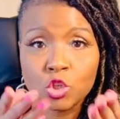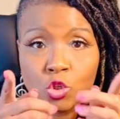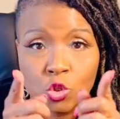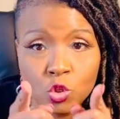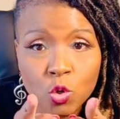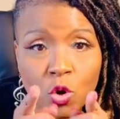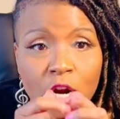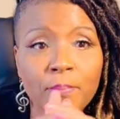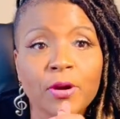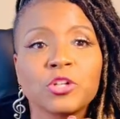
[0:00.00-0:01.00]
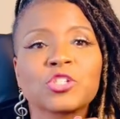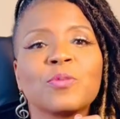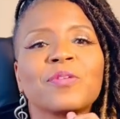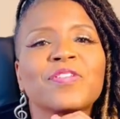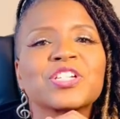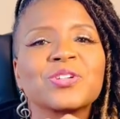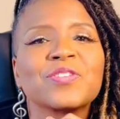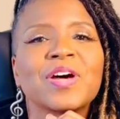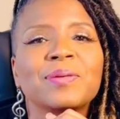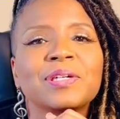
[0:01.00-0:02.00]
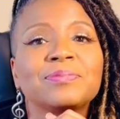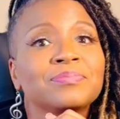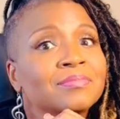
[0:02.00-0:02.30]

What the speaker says: your personal and professional development.